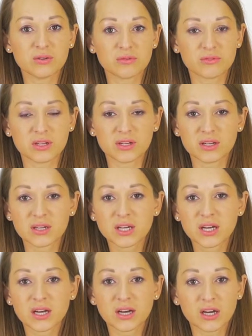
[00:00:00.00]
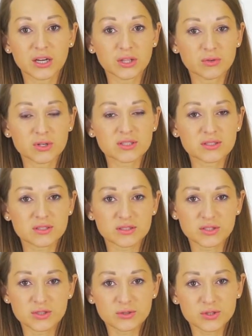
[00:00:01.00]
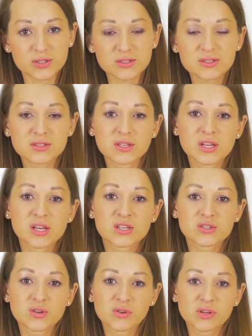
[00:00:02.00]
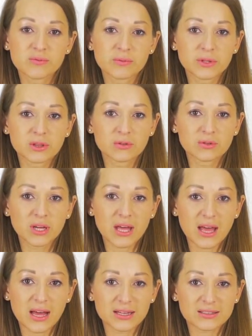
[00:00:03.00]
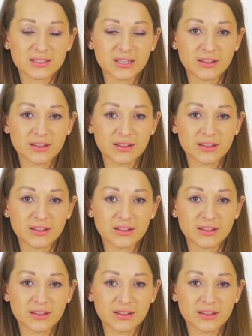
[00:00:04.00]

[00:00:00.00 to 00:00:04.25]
of the US institutions. So if we look at